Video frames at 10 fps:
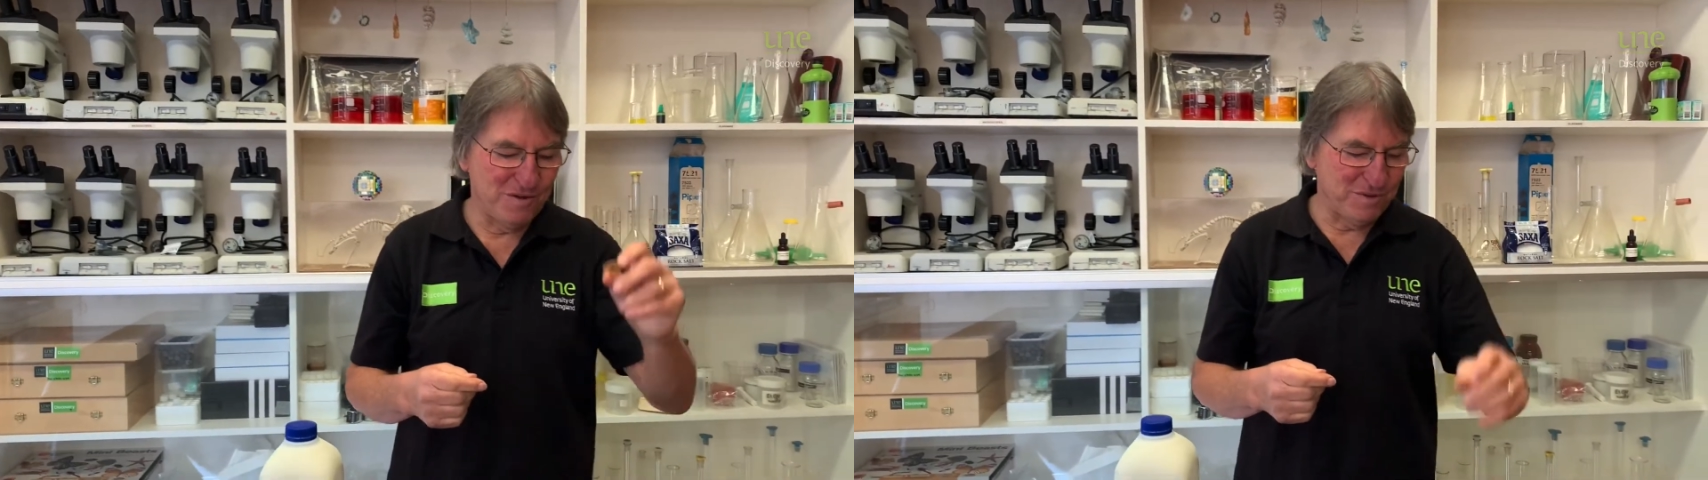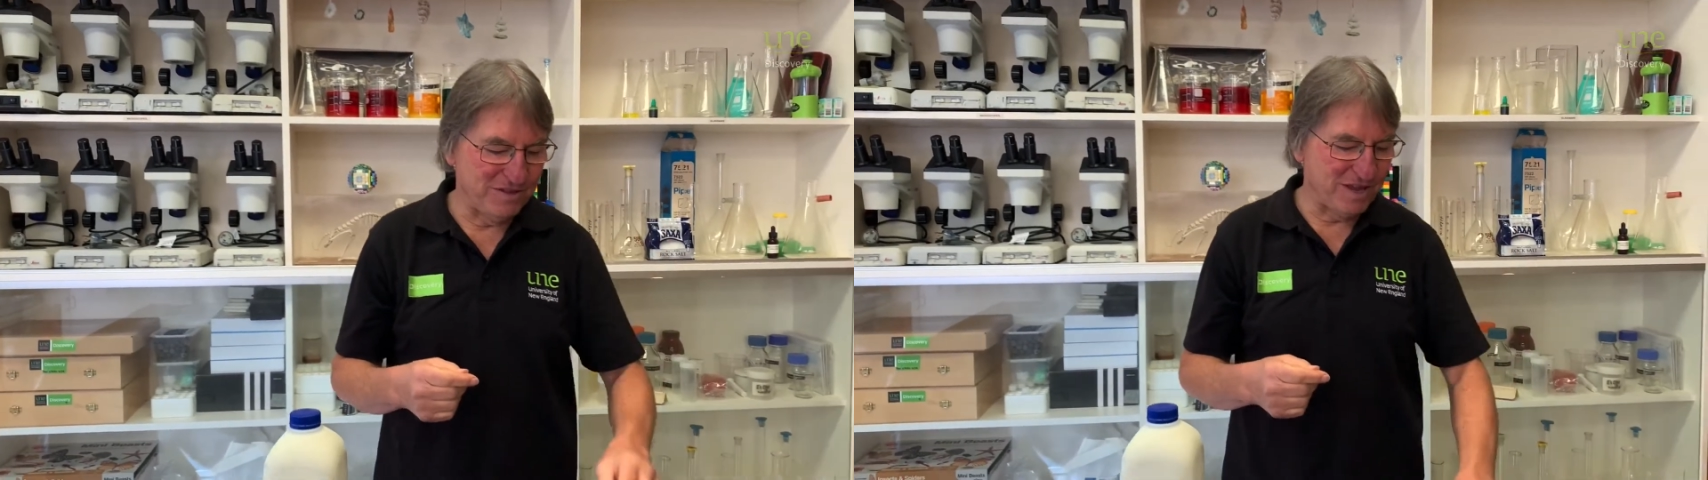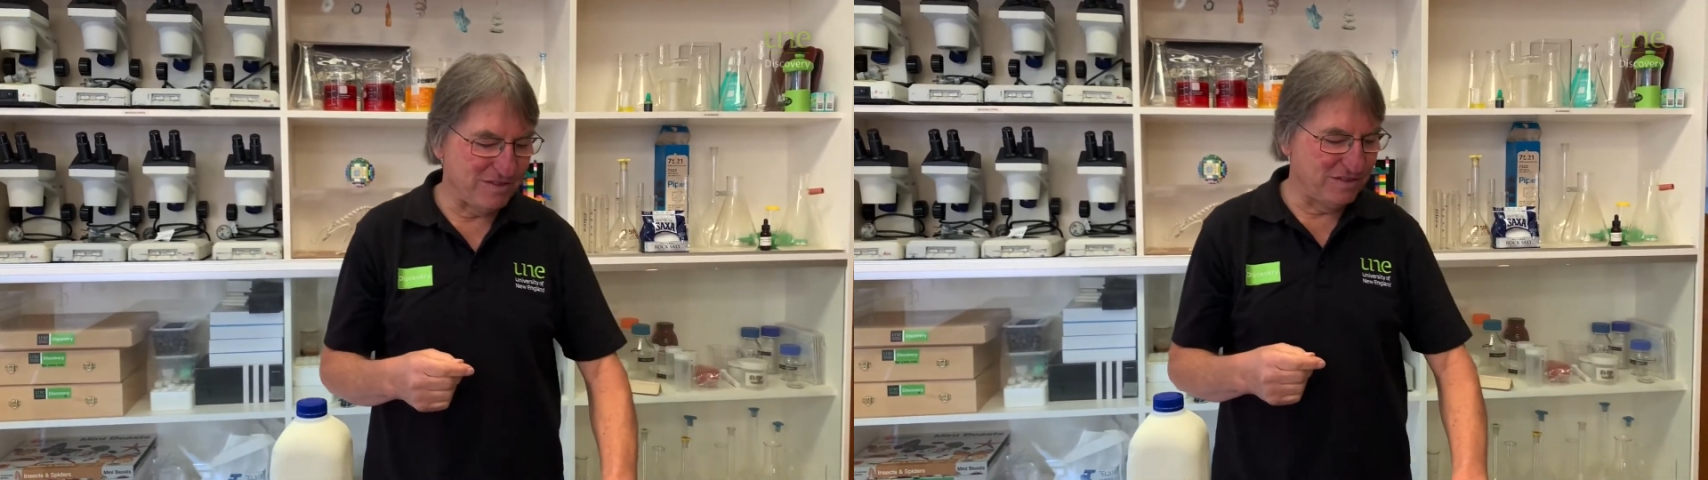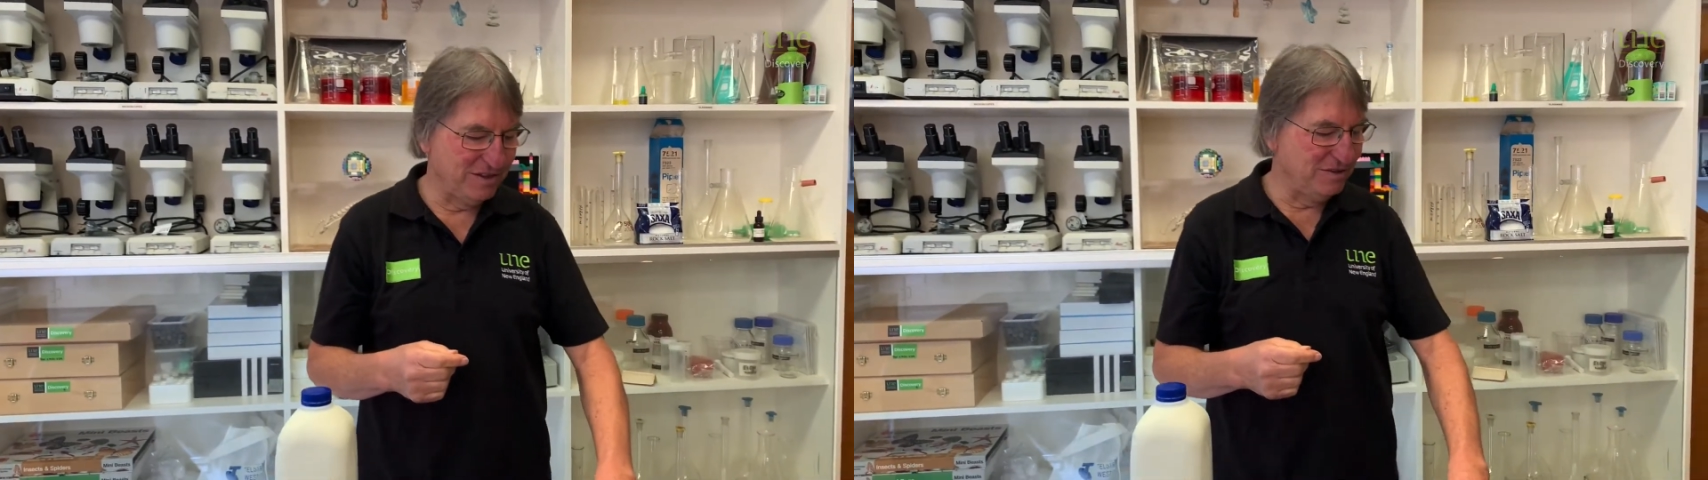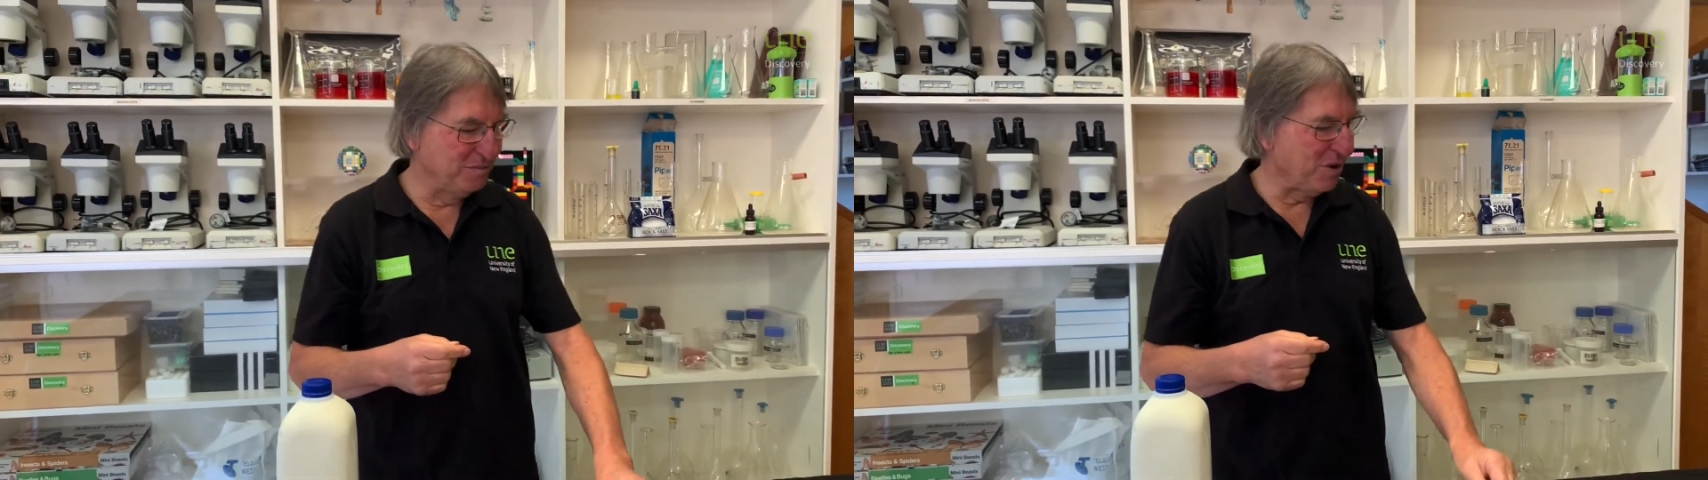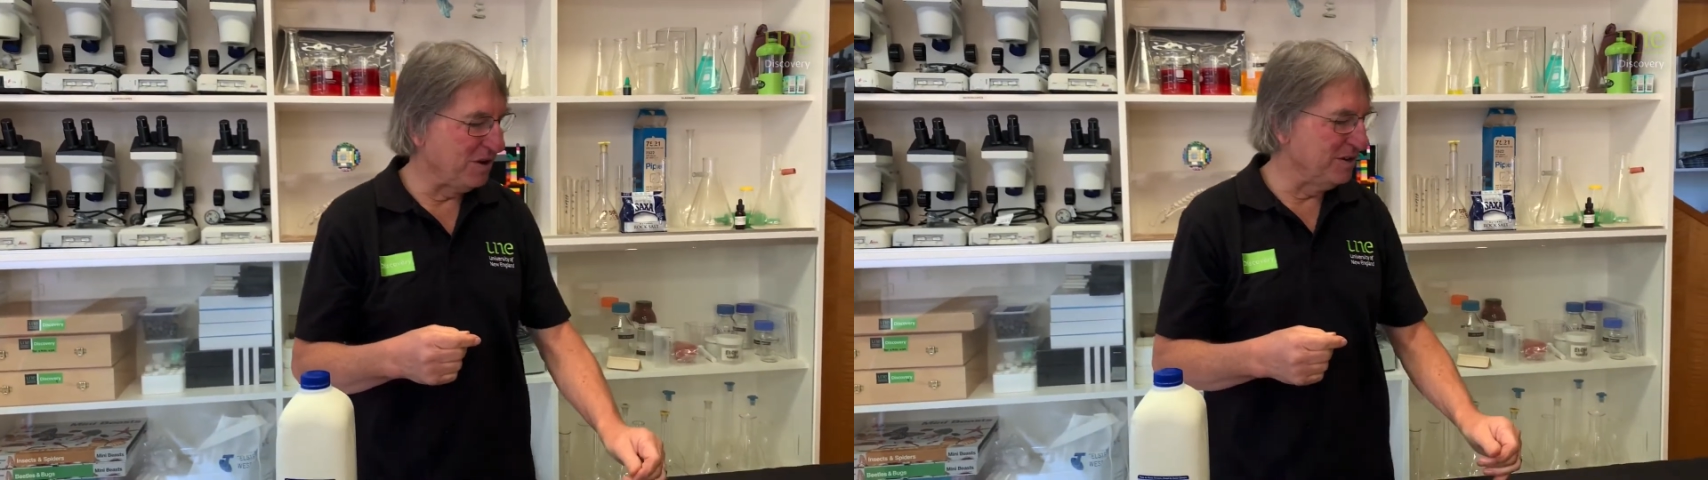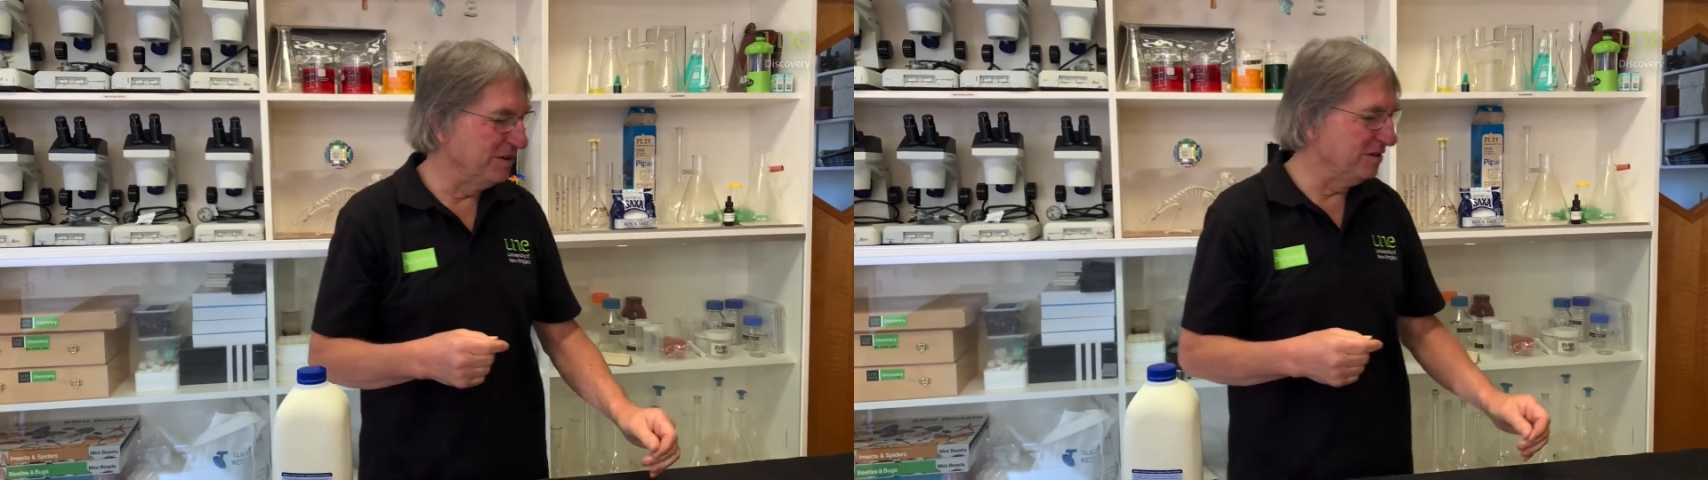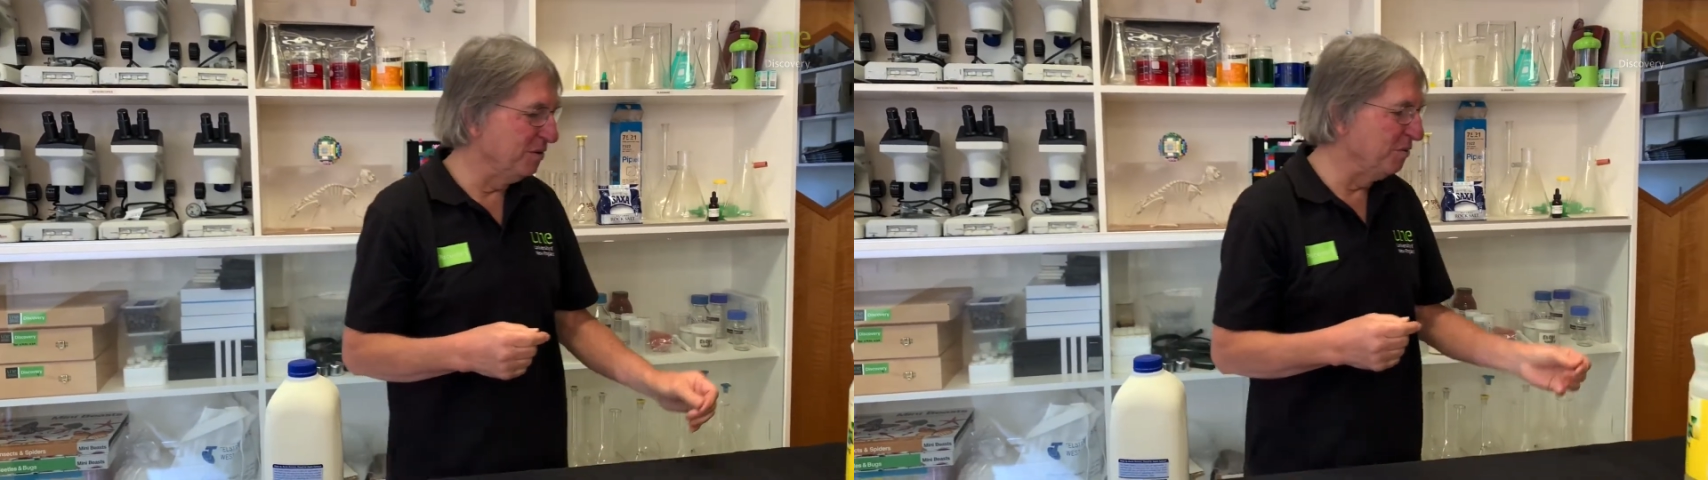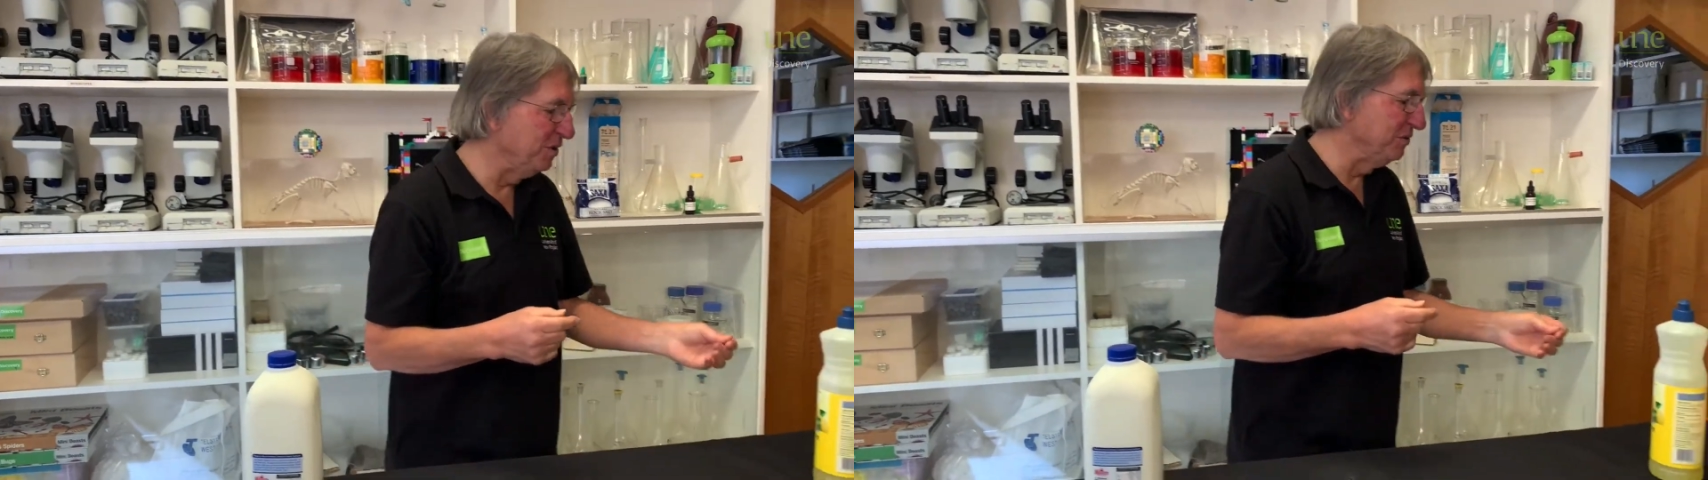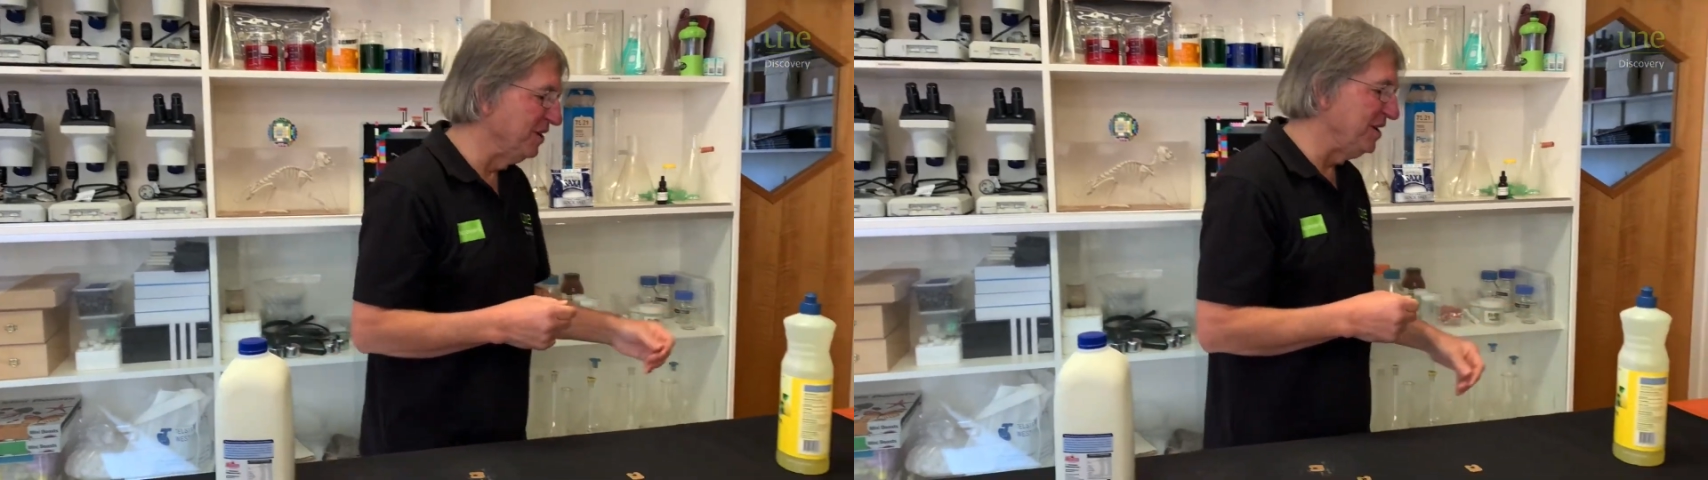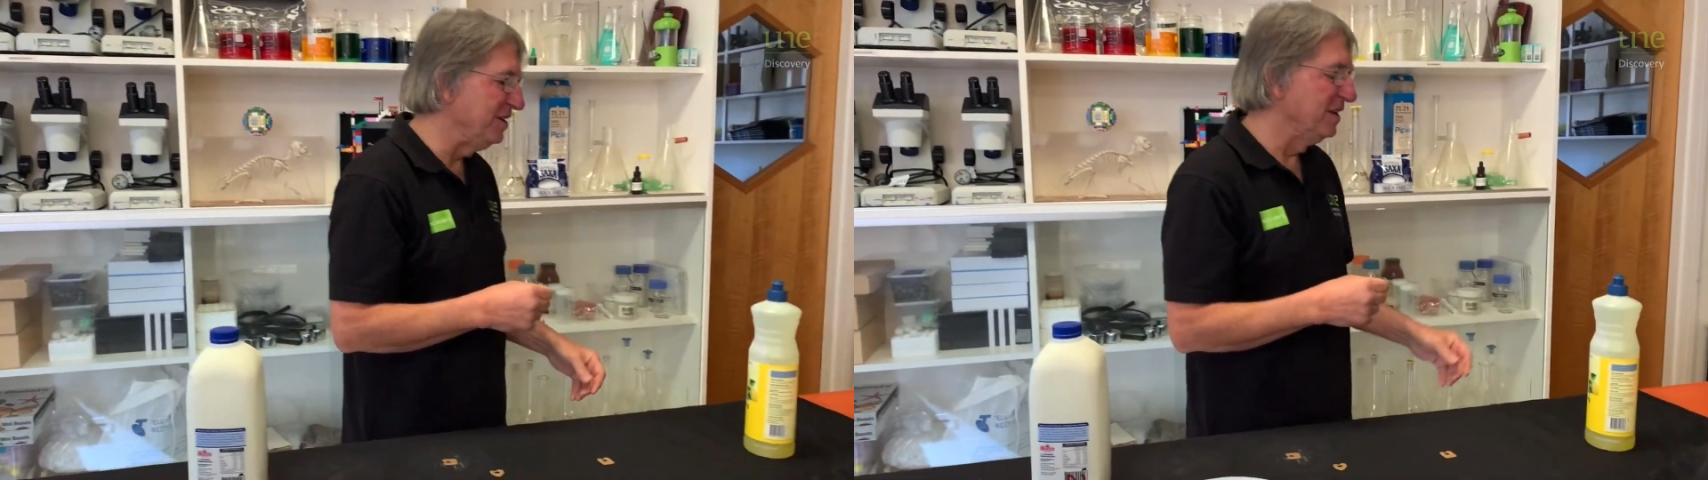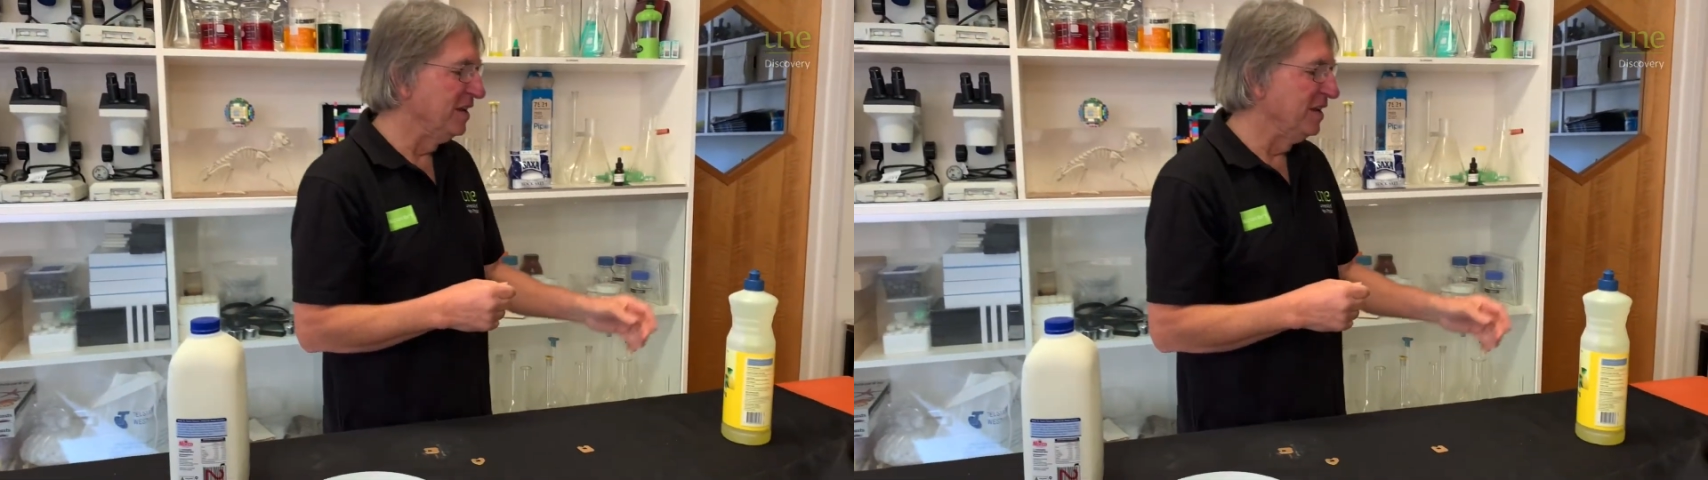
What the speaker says: and the other thing you will need